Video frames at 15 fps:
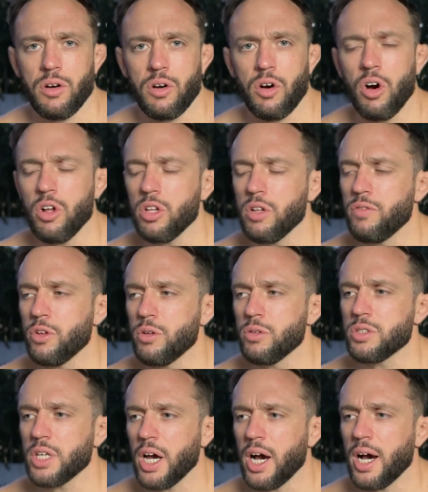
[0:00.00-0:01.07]
All of
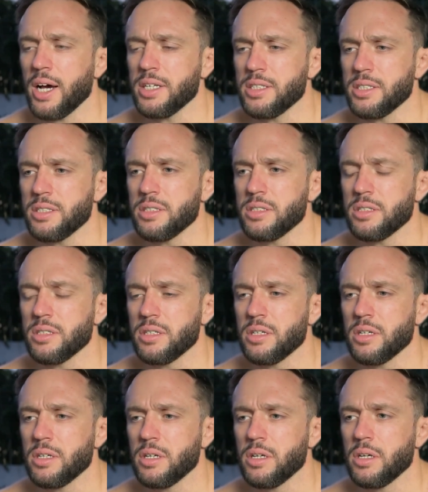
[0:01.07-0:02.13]
those guys
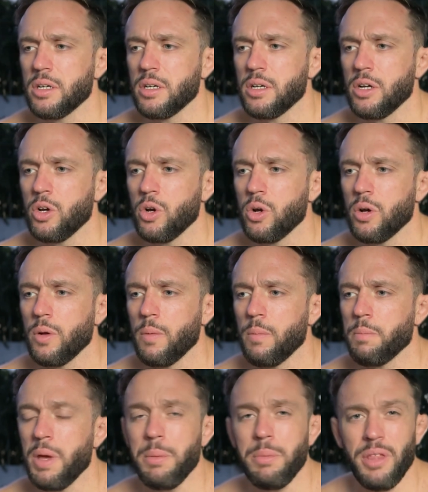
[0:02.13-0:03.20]

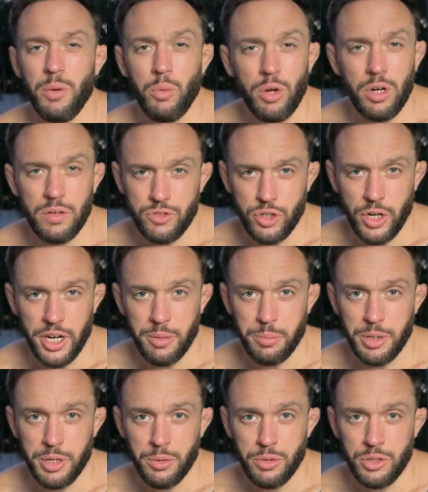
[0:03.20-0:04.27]
maybe they would have drank a
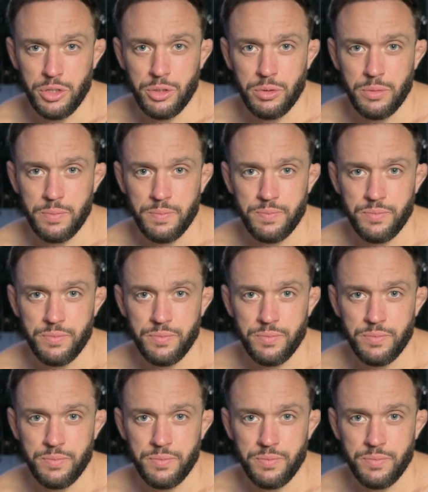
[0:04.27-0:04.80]
beer with you.